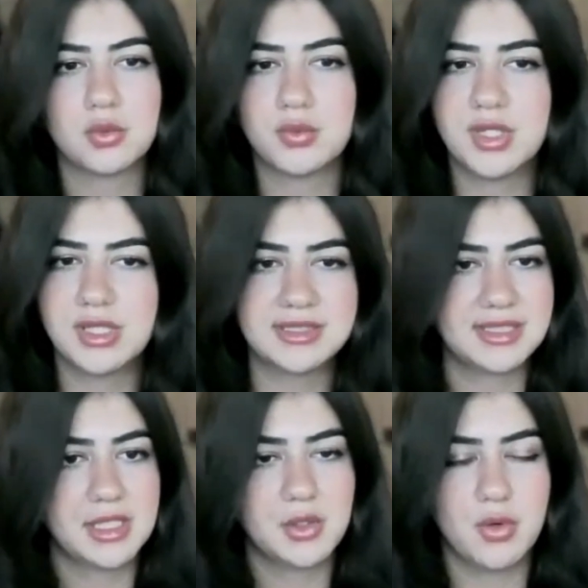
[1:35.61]

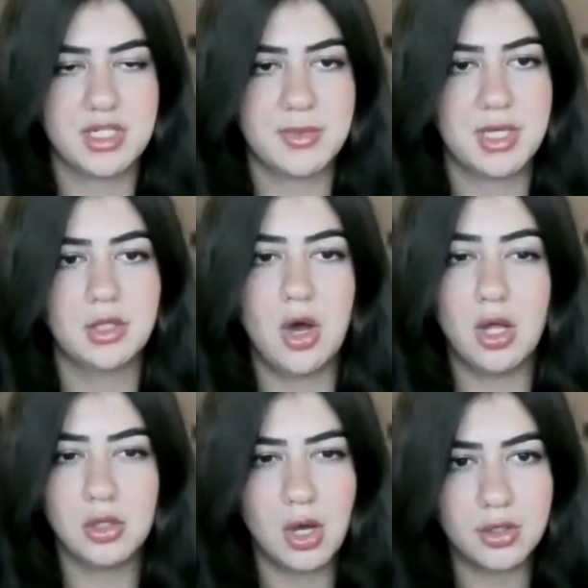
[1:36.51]
realistically going to be a
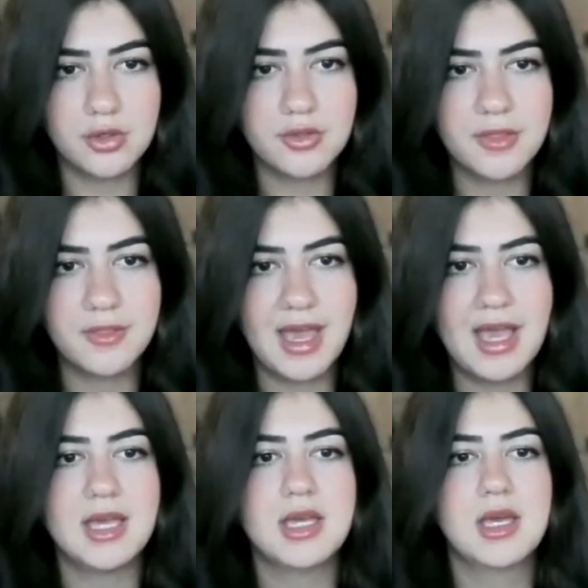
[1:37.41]
lot longer than
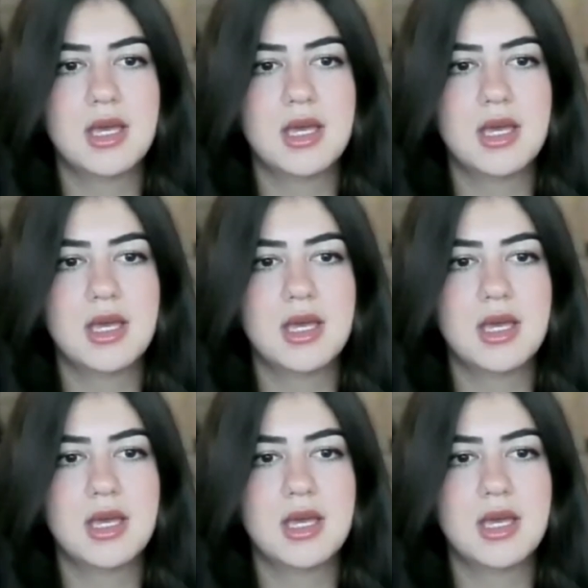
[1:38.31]
that.